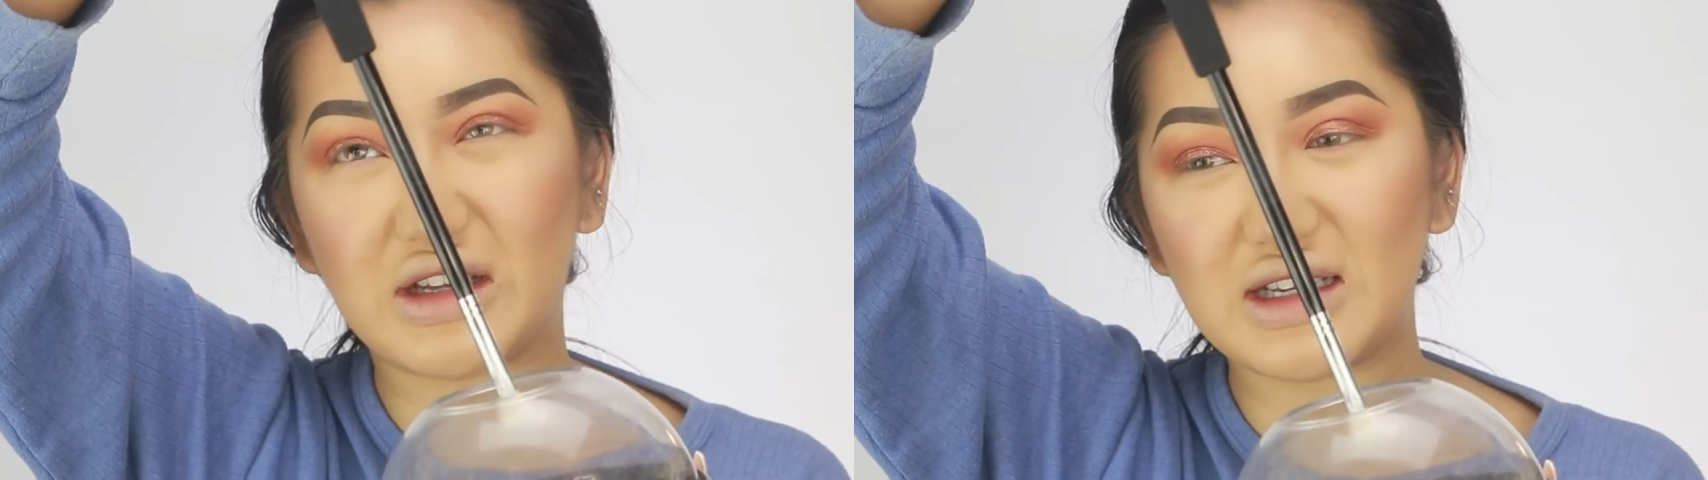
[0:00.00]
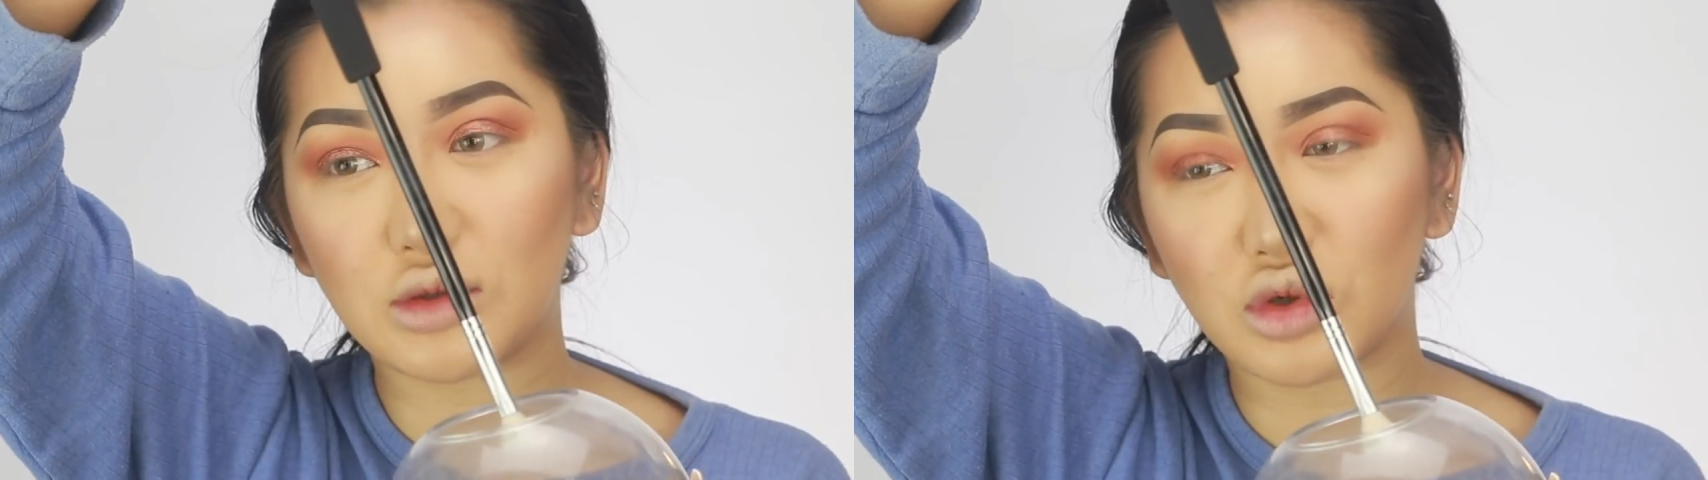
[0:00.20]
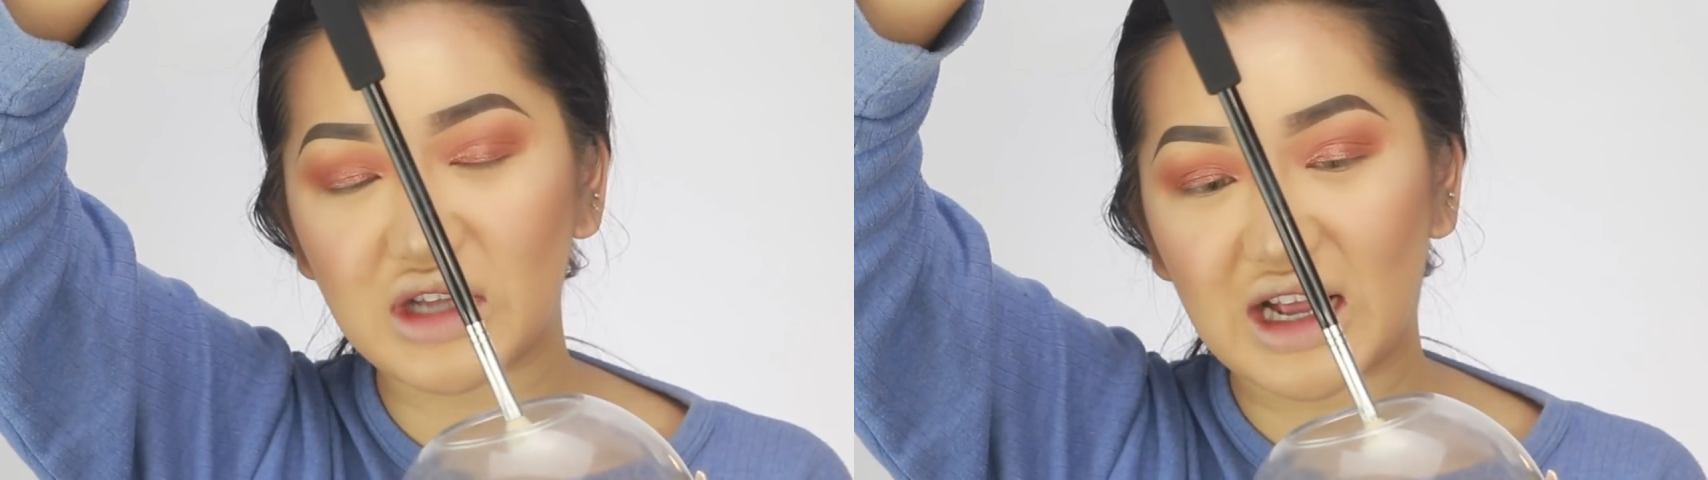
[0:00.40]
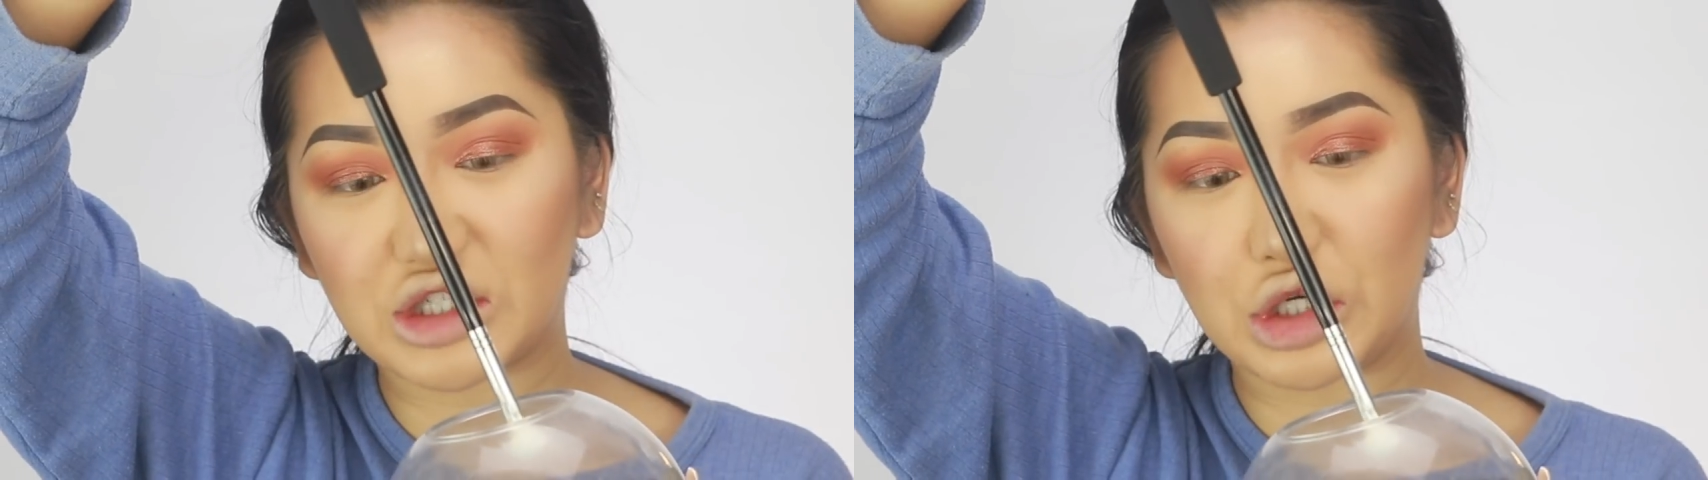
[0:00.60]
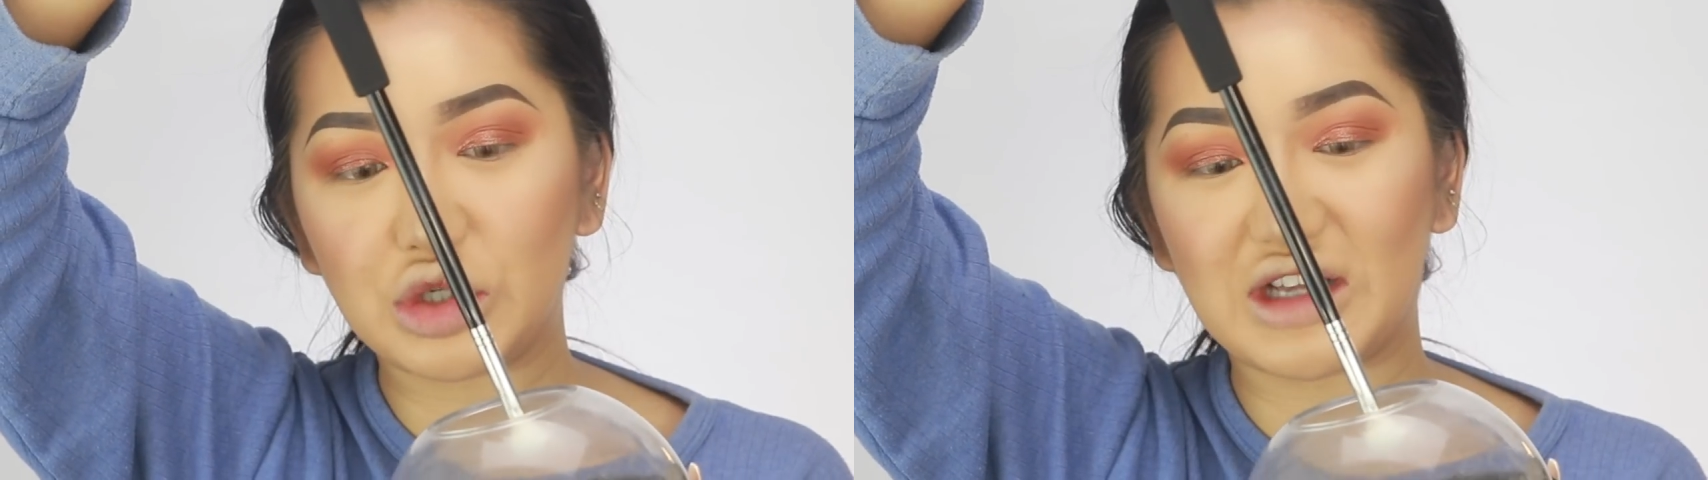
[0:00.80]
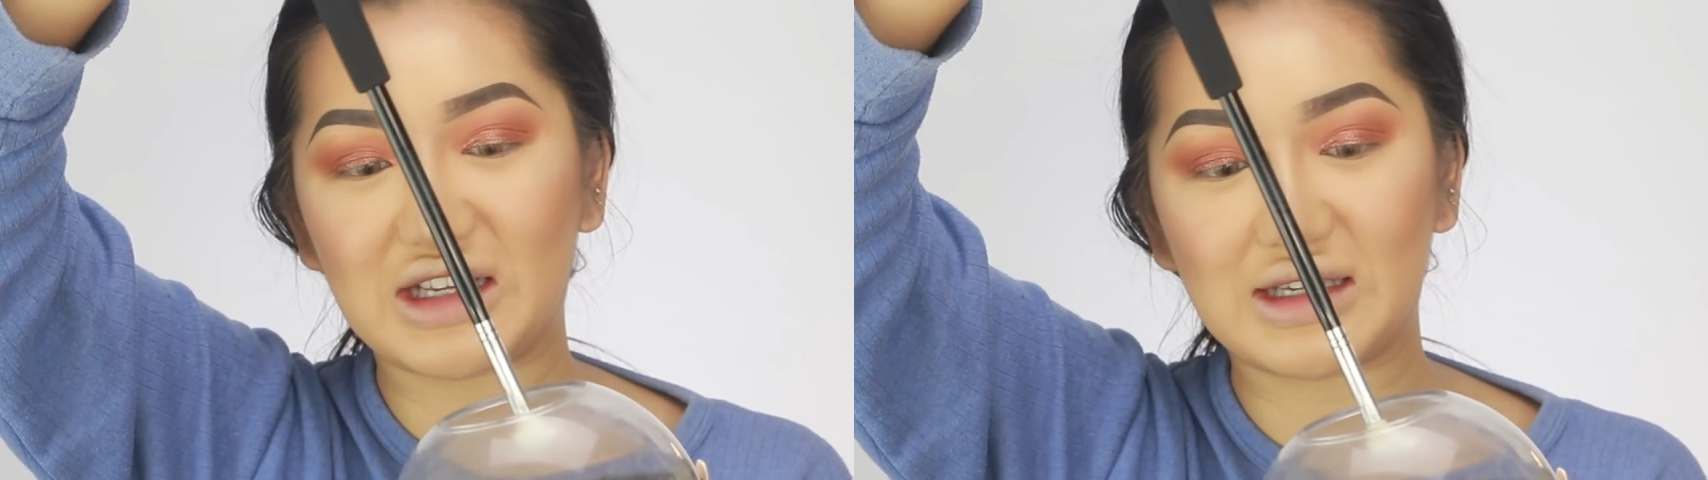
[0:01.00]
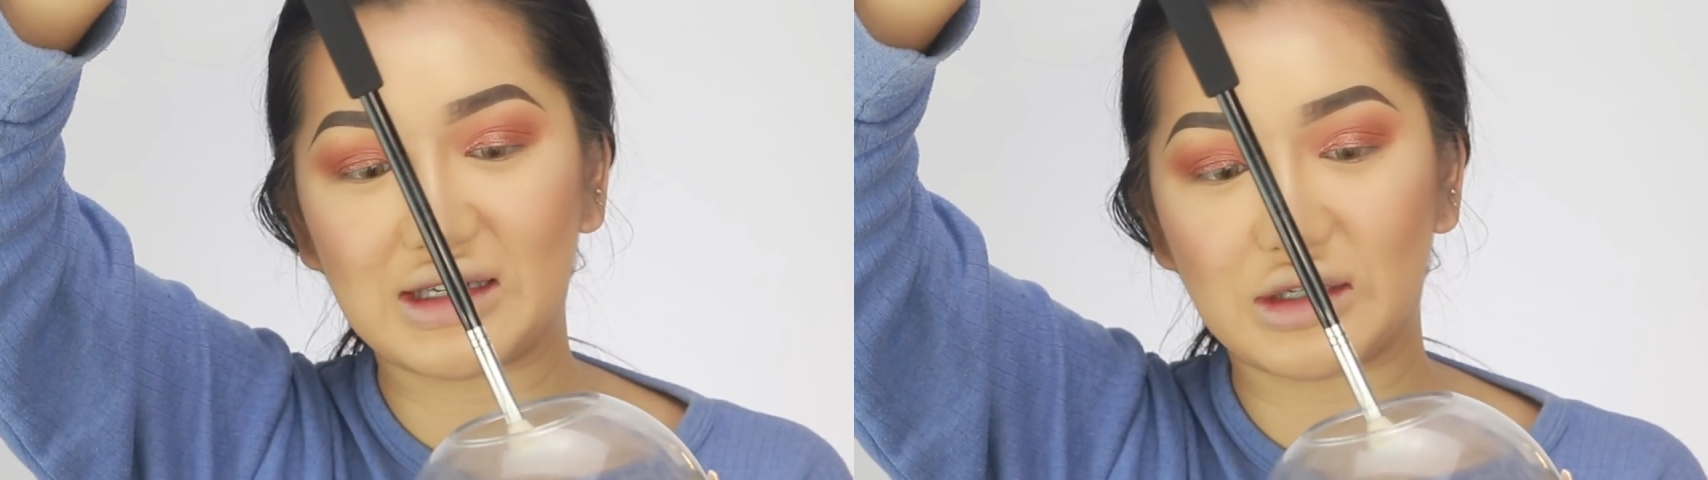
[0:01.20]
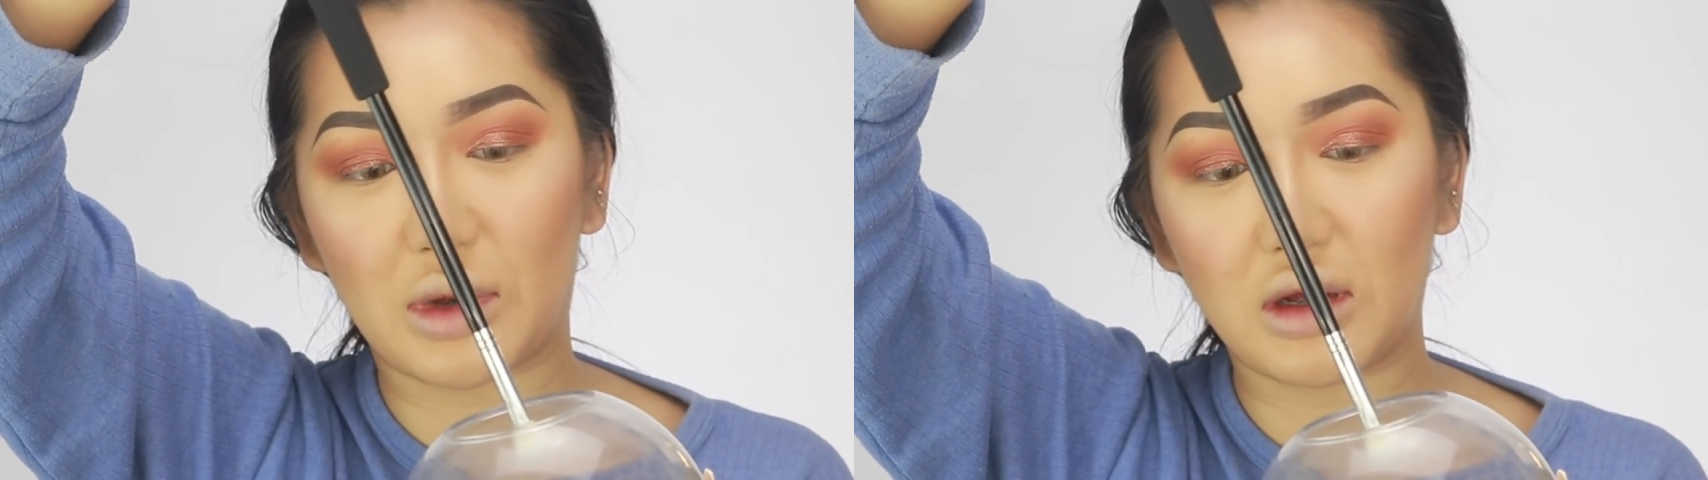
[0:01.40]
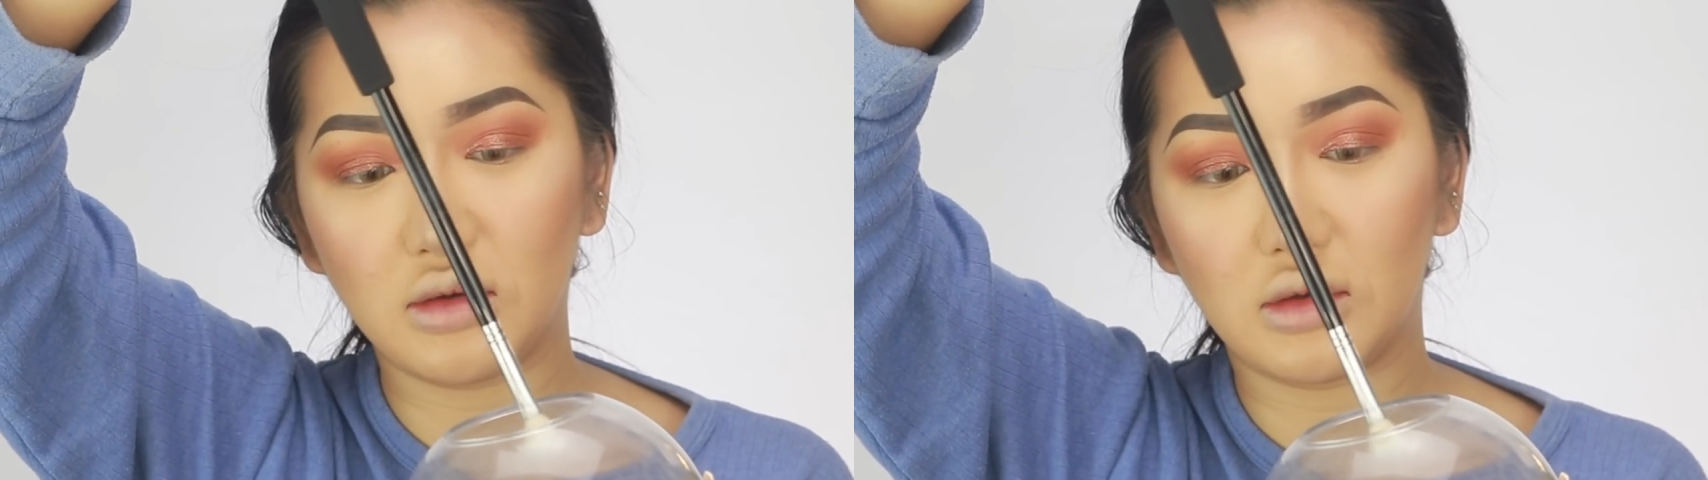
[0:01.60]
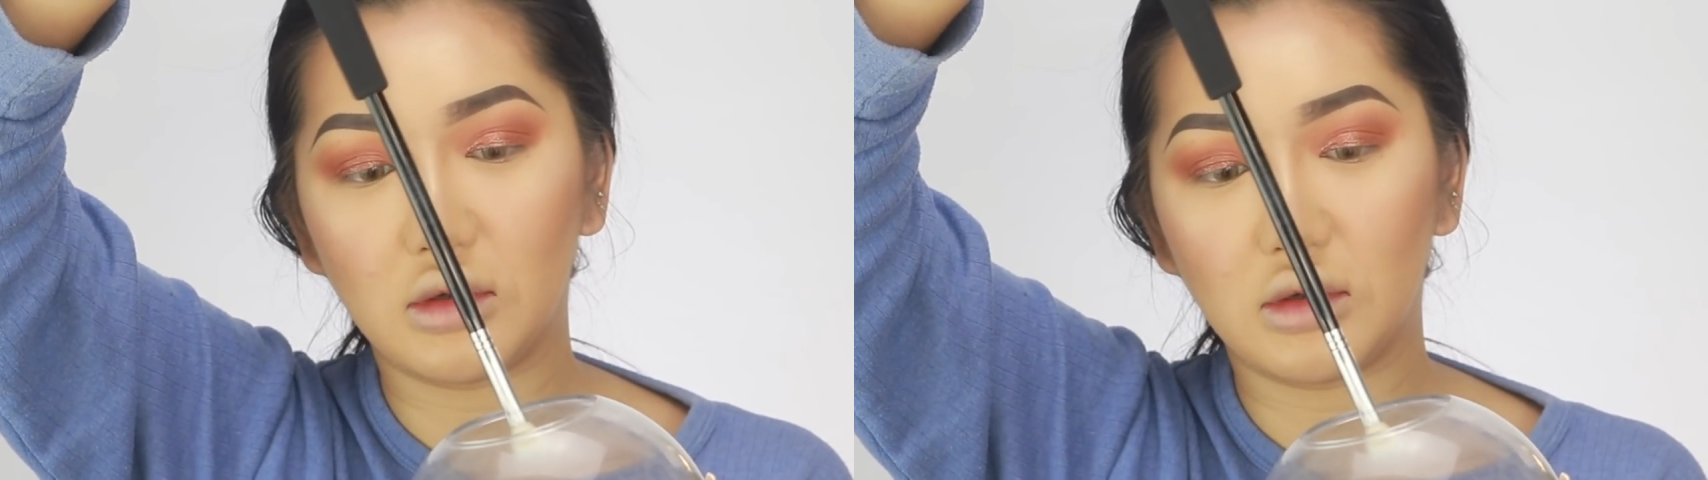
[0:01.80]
This also has 2 seconds as well.